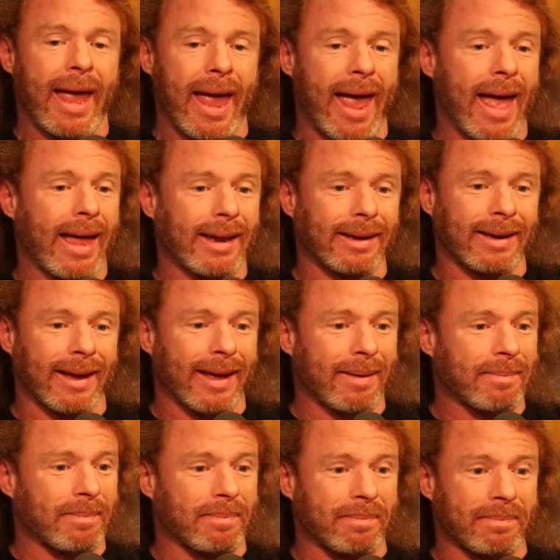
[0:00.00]
and
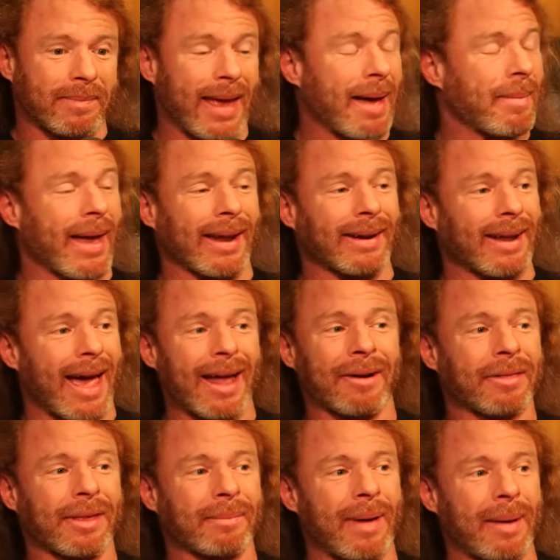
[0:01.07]
man, I
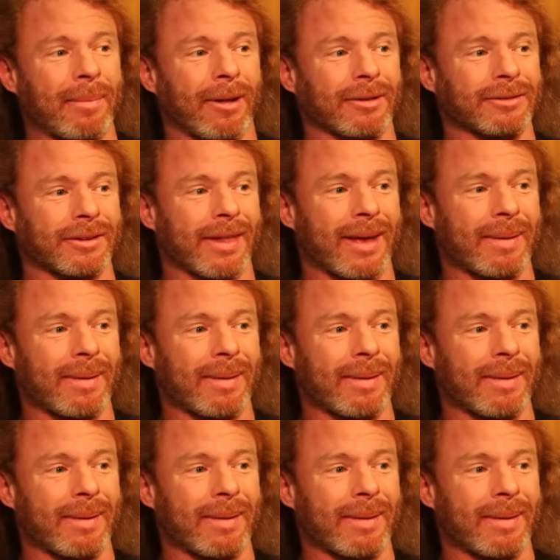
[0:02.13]
don't think my balls are